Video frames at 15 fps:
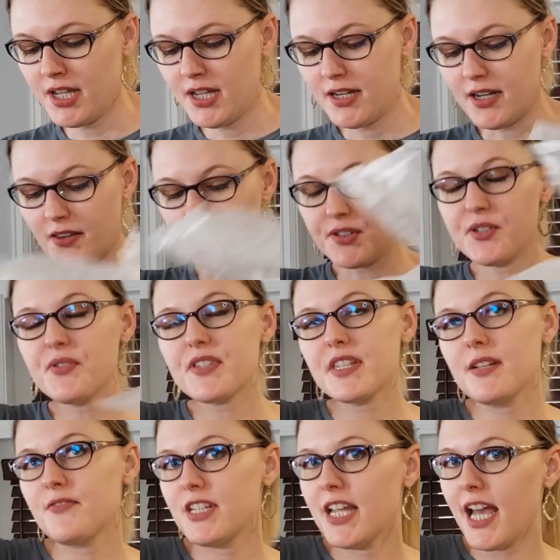Now the loose leaf
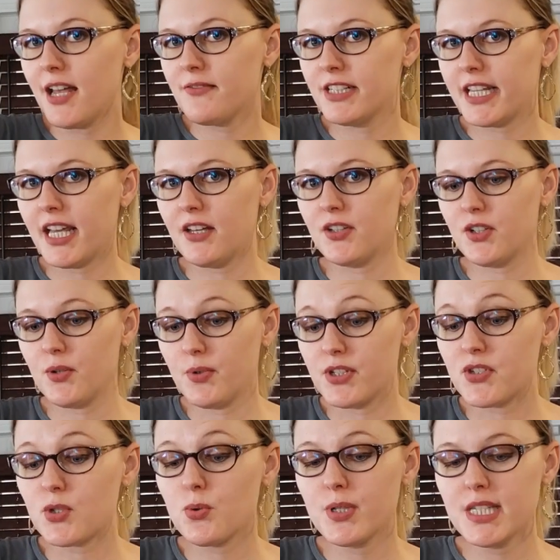tea advent calendar was
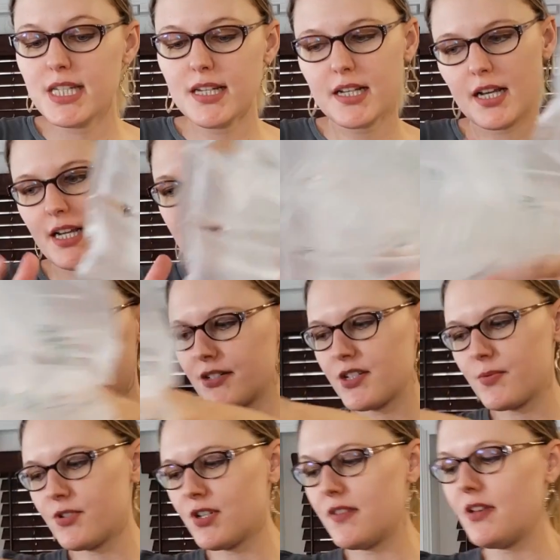$29,
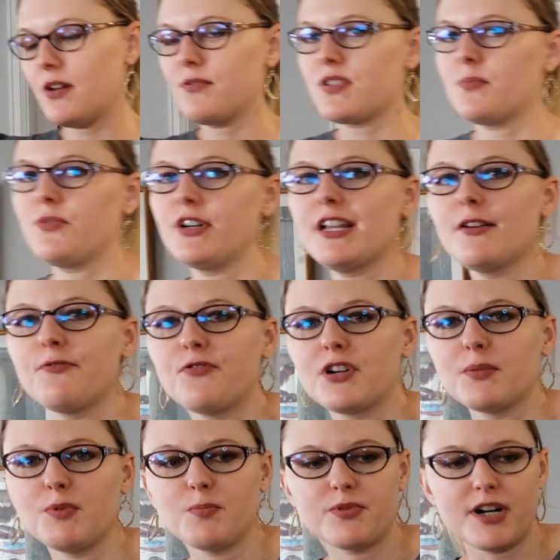which I thought was a pretty
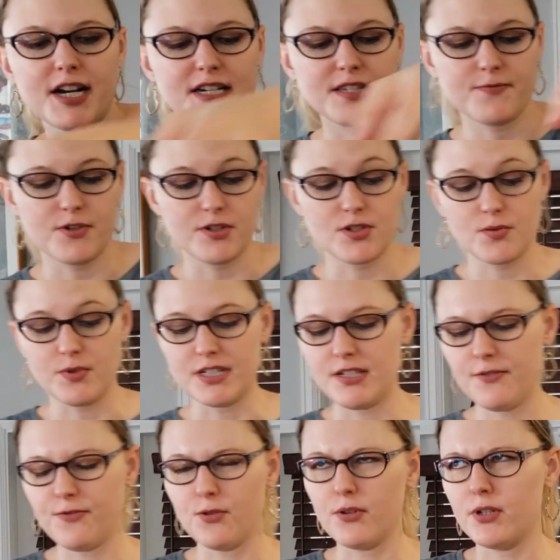affordable price for
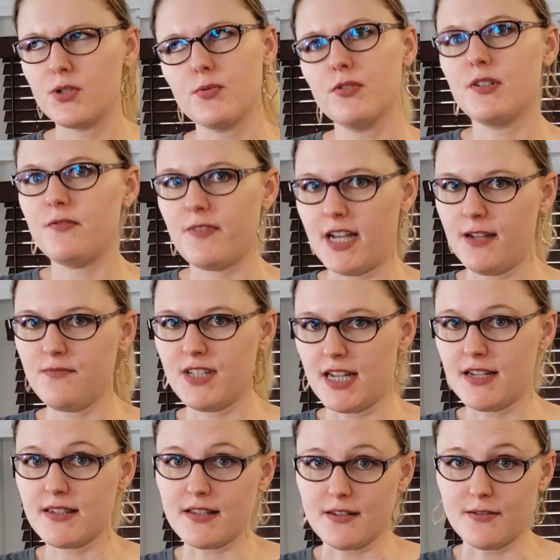24 or 25
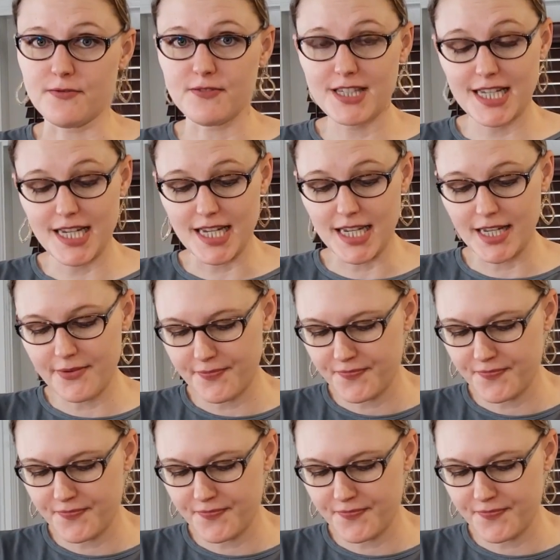days of tea.